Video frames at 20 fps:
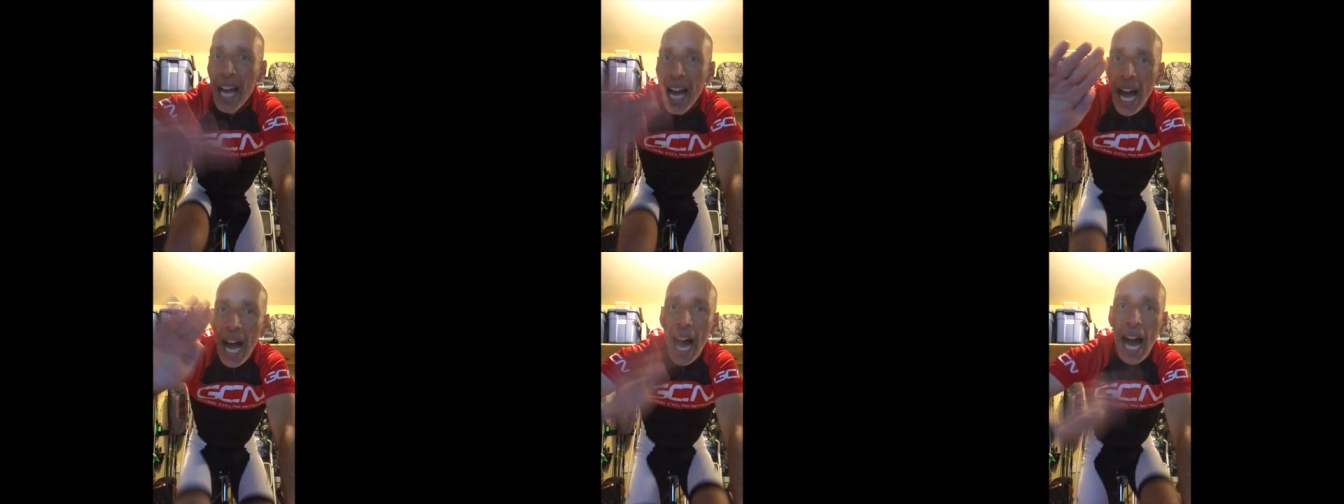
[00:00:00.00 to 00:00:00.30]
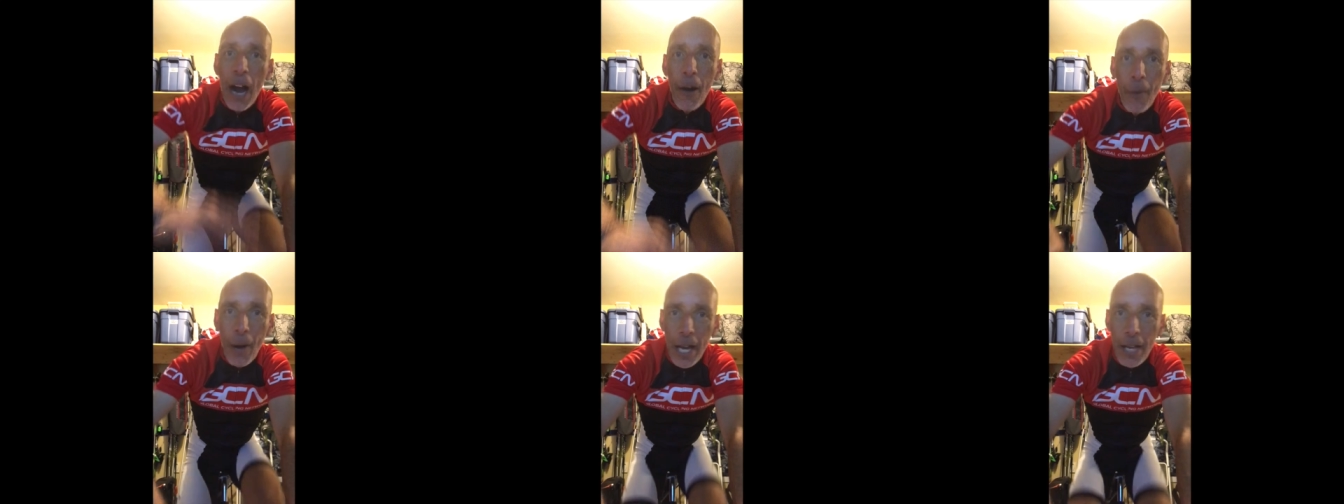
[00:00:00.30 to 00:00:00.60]

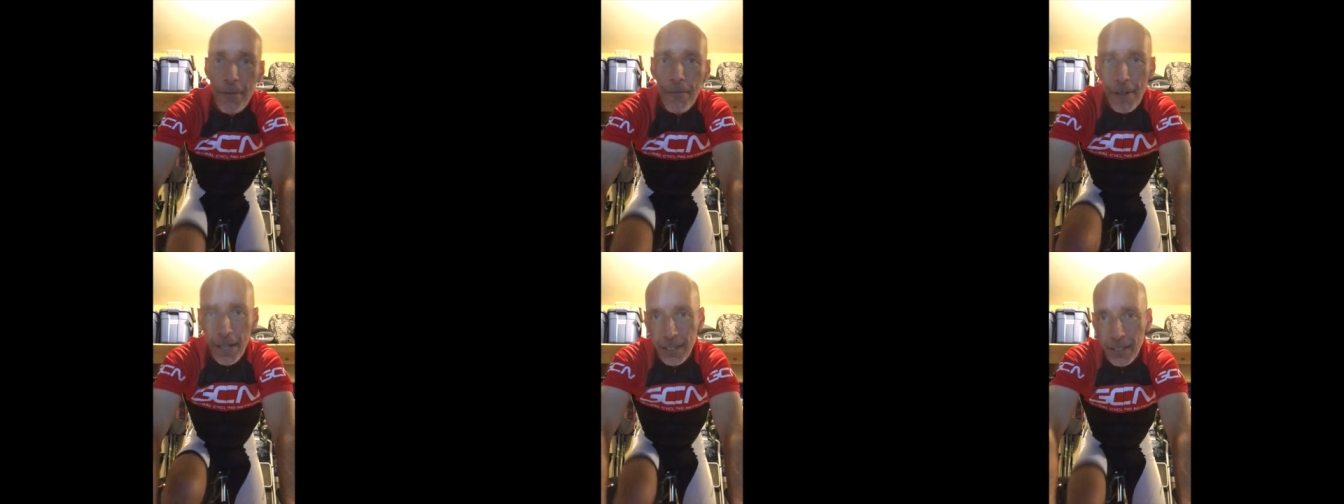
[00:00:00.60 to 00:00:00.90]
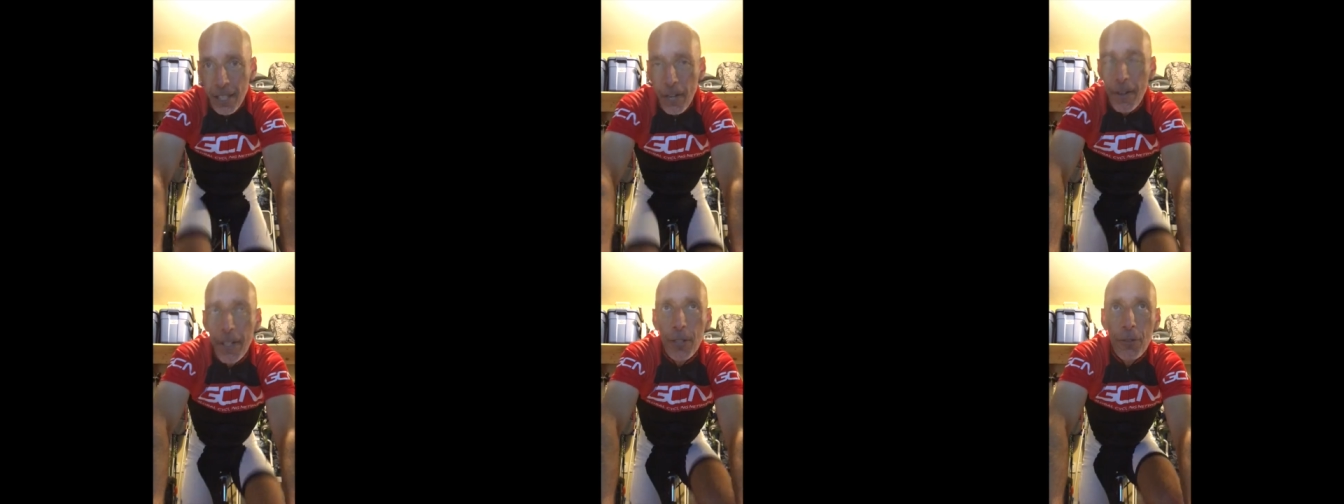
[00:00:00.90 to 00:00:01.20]
how I felt
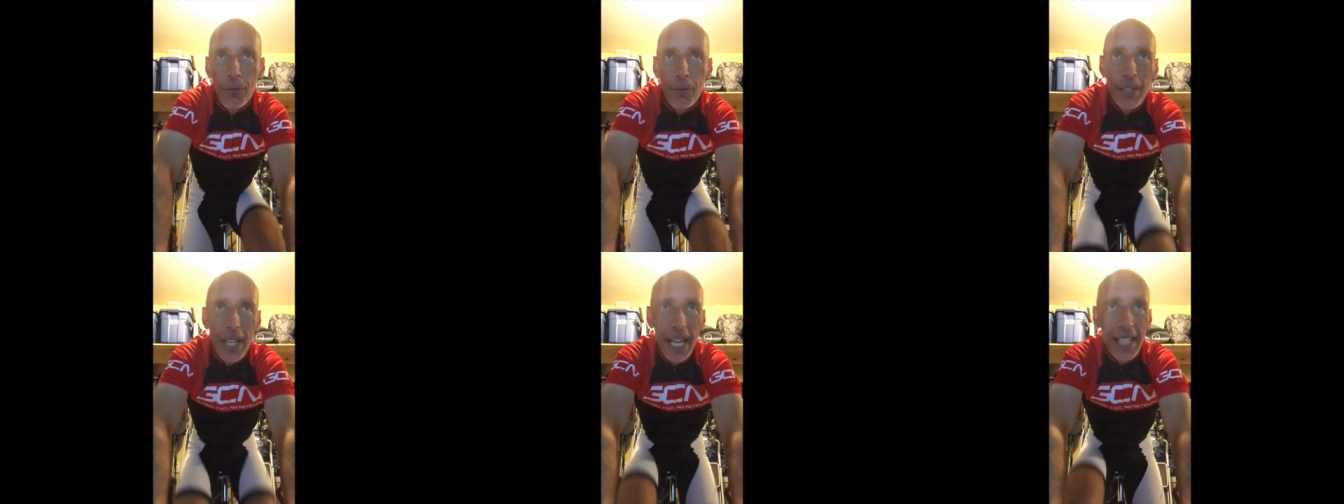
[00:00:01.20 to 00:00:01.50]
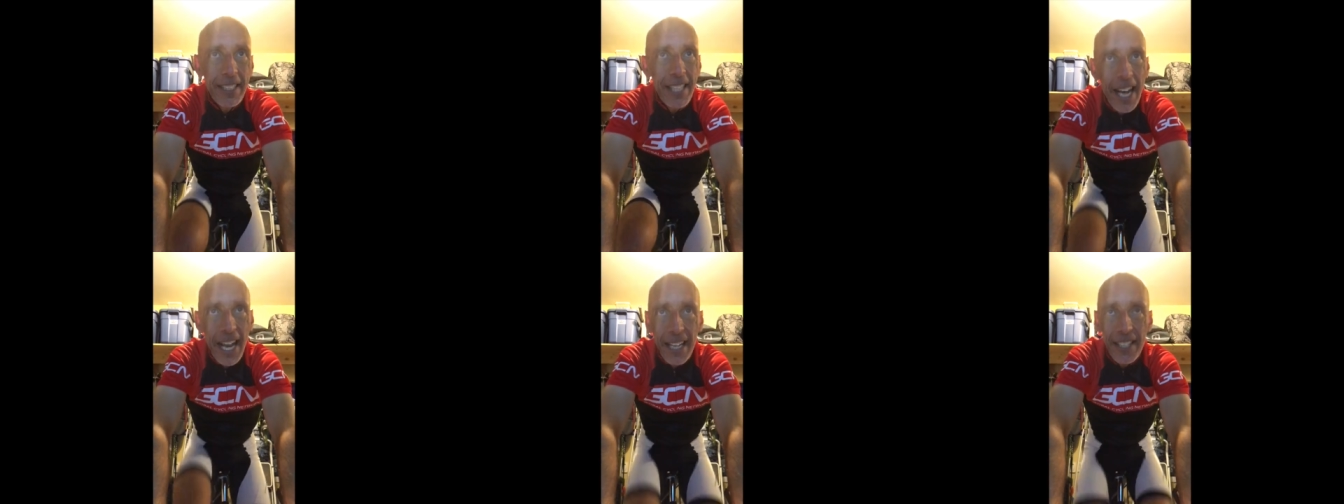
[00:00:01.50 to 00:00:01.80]
going through that
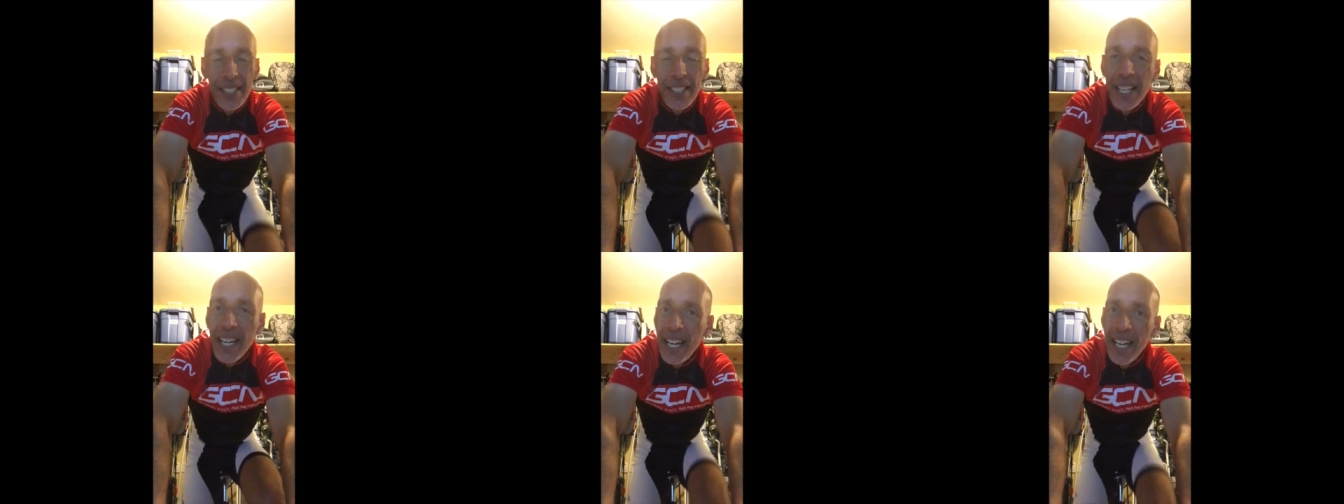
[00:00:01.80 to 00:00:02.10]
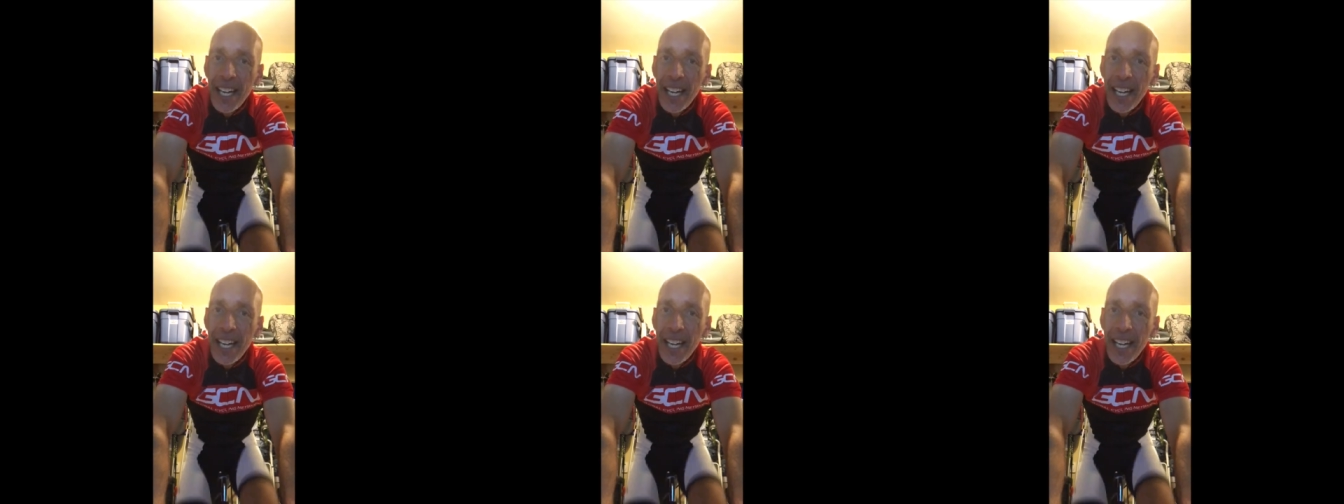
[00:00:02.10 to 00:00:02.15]
test.